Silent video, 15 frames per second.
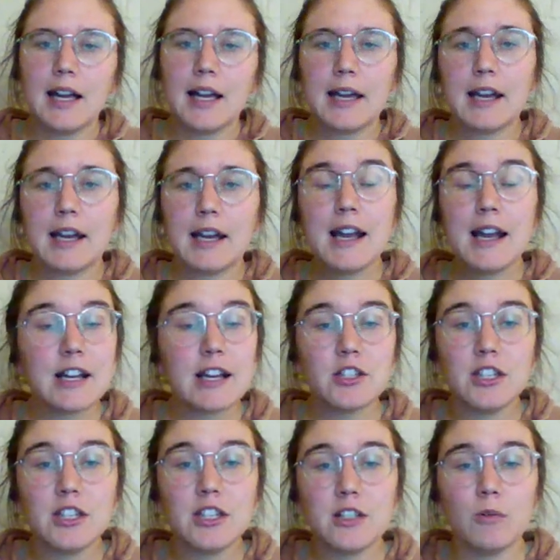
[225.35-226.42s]
And I
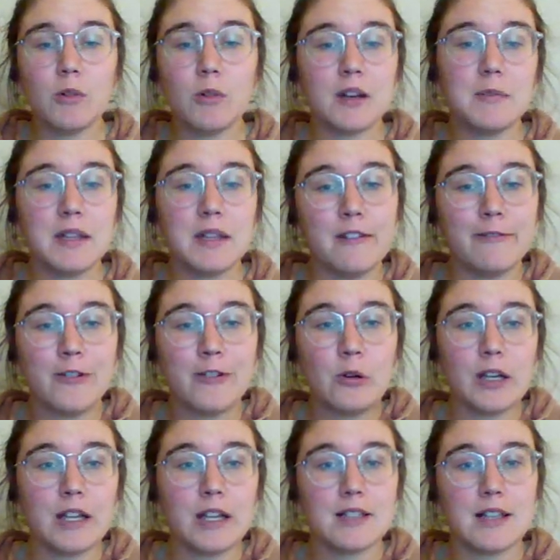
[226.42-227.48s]
actually don't want to be the
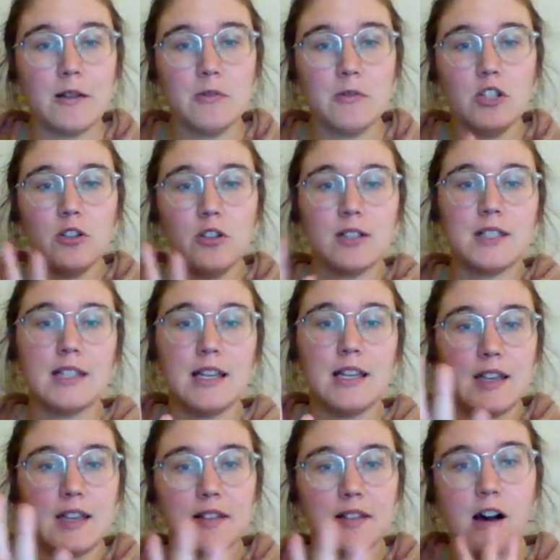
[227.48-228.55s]
focus. I want you to see
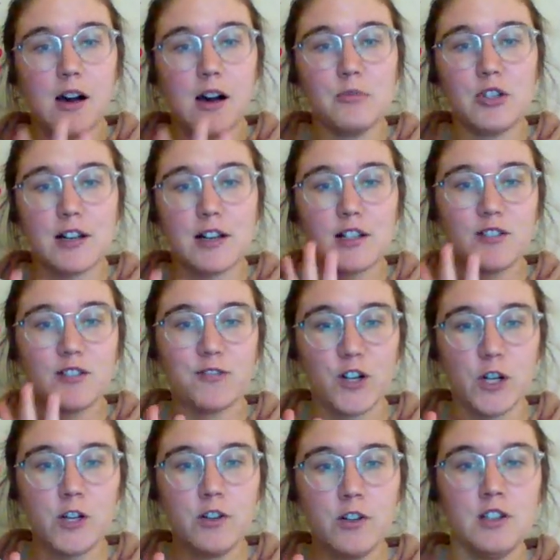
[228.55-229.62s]
these objects
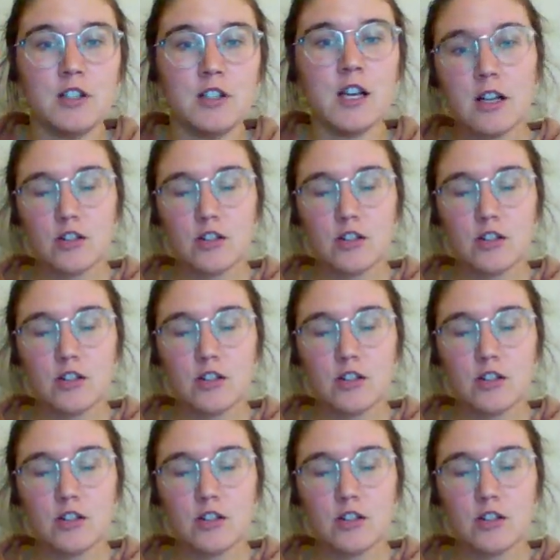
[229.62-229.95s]
first.